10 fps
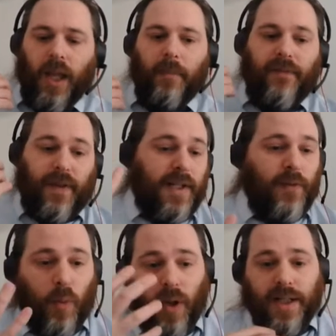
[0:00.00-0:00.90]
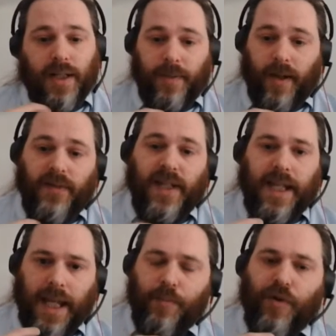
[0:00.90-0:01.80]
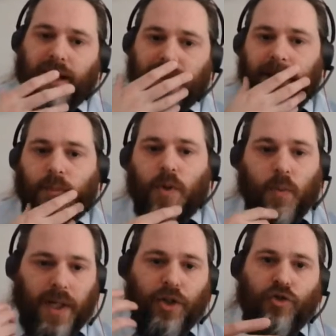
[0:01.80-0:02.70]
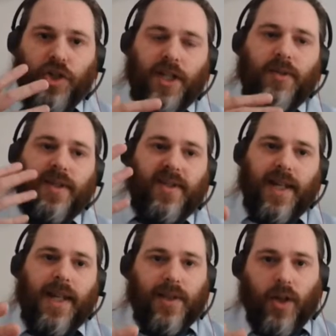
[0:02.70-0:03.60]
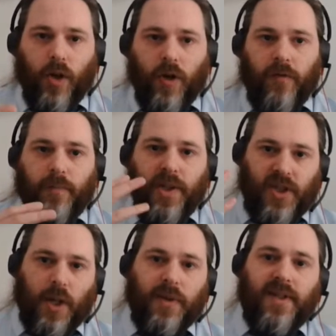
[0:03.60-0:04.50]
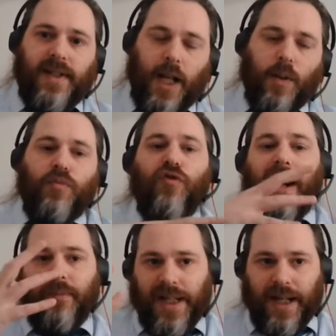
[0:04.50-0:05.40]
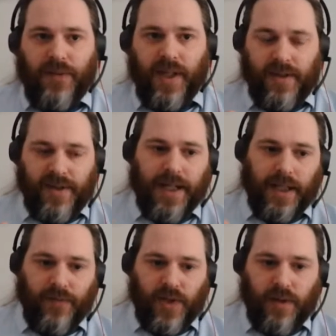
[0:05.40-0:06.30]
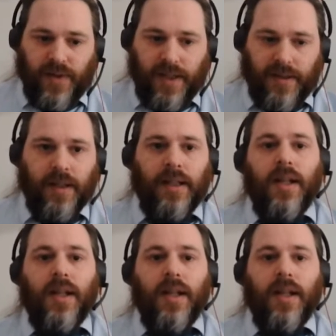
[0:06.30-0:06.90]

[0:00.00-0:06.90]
Effectively, what I did as part of the EA practice was we introduced a set of personas to help round out the understanding of services.